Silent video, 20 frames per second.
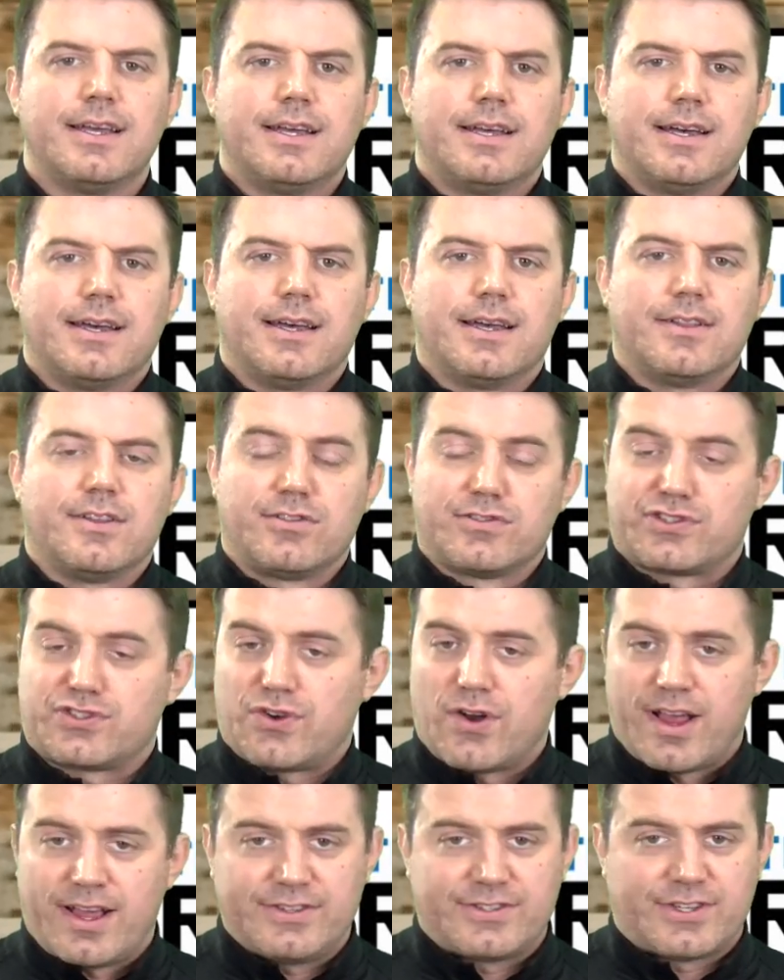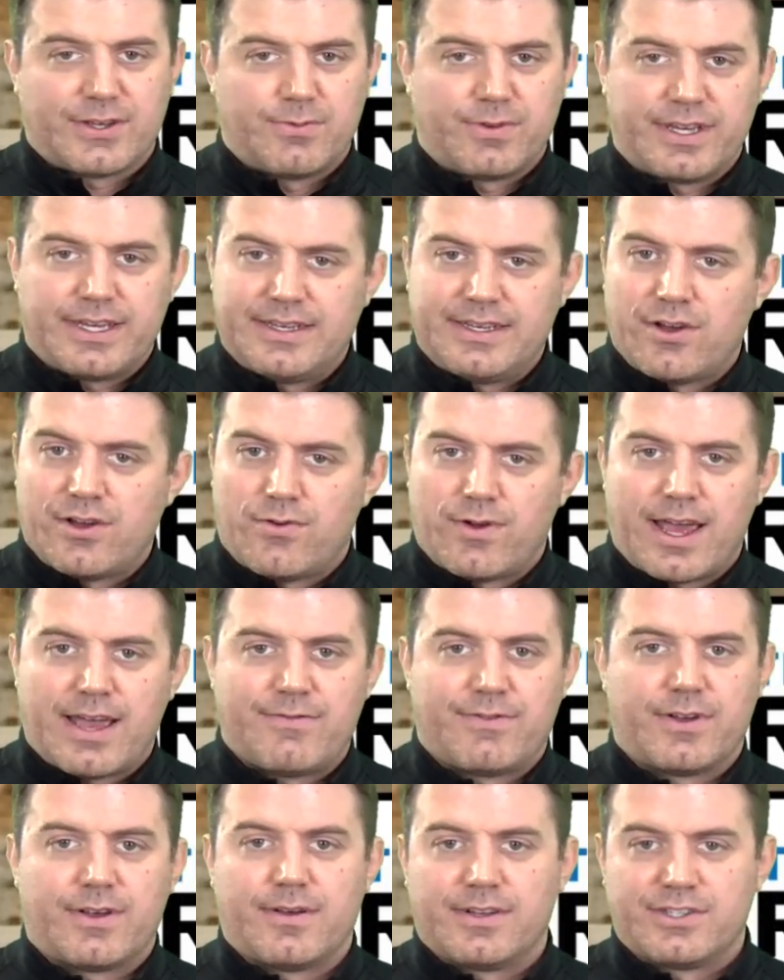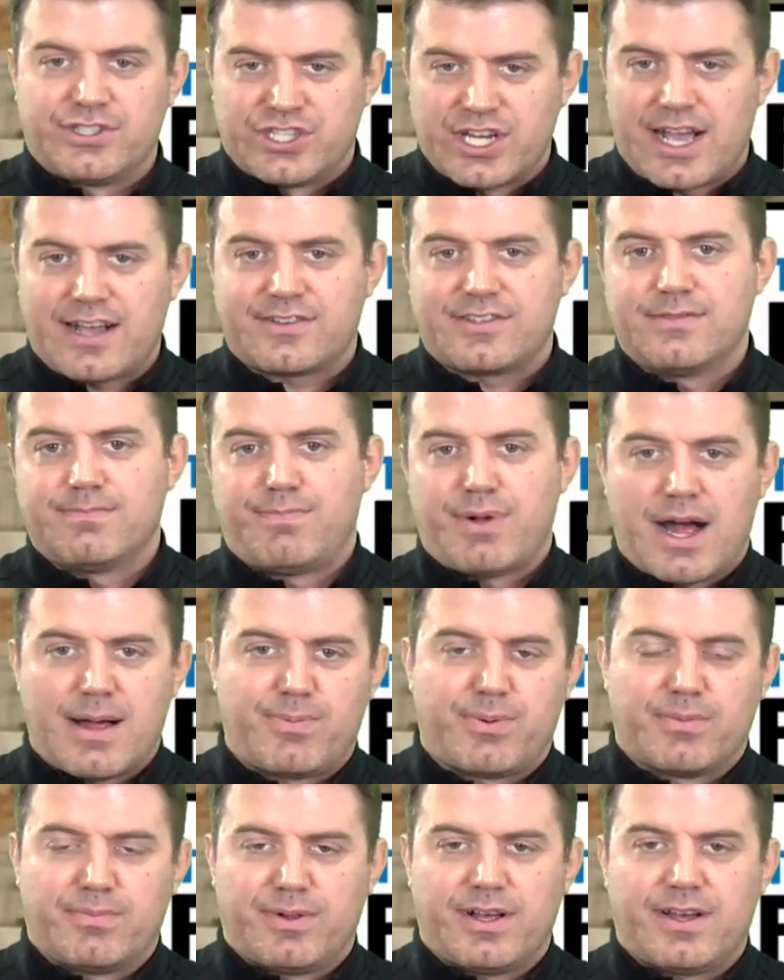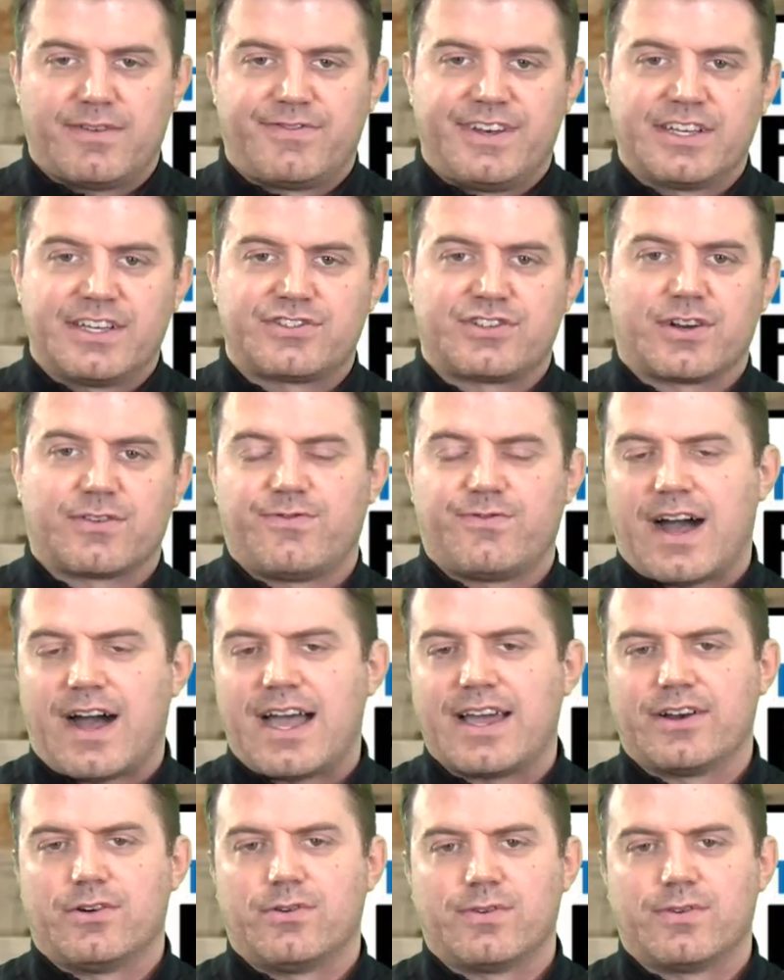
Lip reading: A little strange that we don't have a Jackson Poplar Bluff district final.